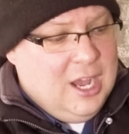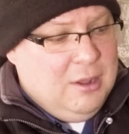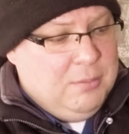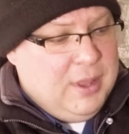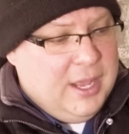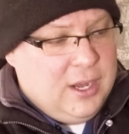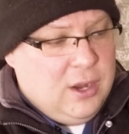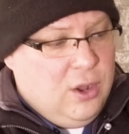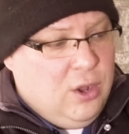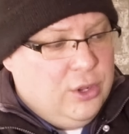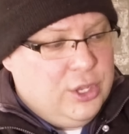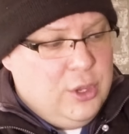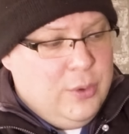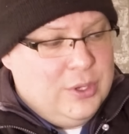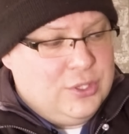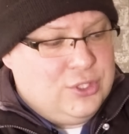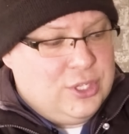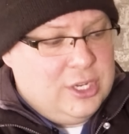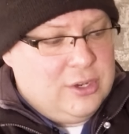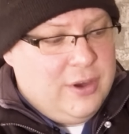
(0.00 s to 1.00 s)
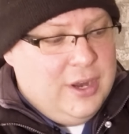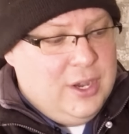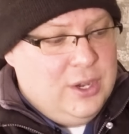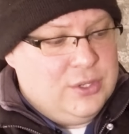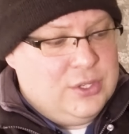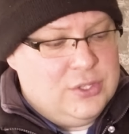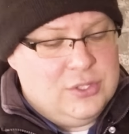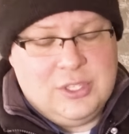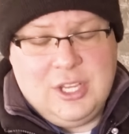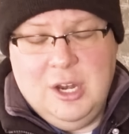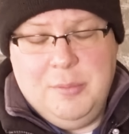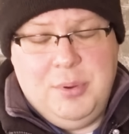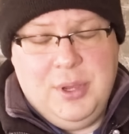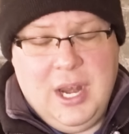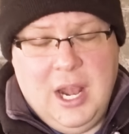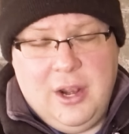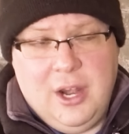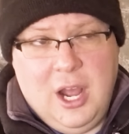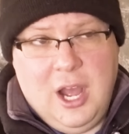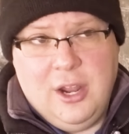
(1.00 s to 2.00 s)
Like all US generators is gonna
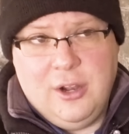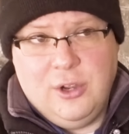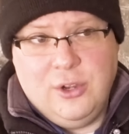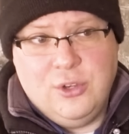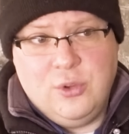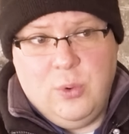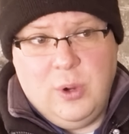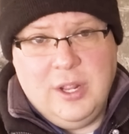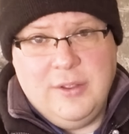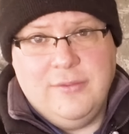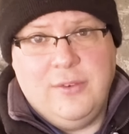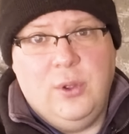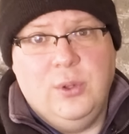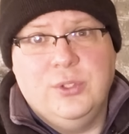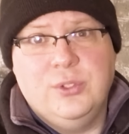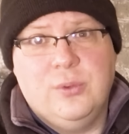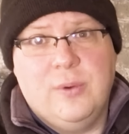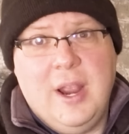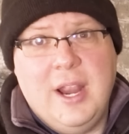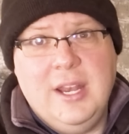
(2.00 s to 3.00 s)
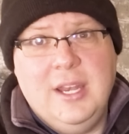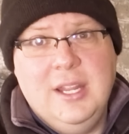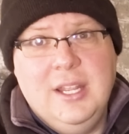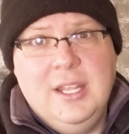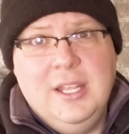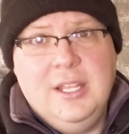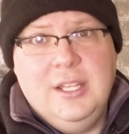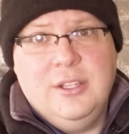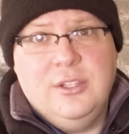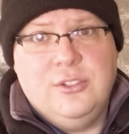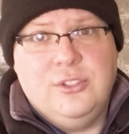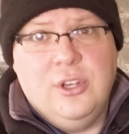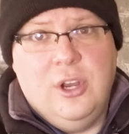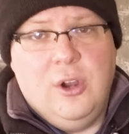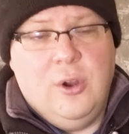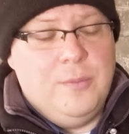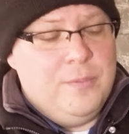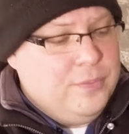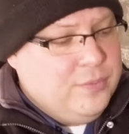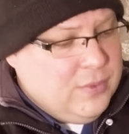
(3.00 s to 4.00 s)
put out 120 volts, right?
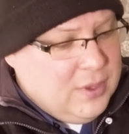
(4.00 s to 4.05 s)
So,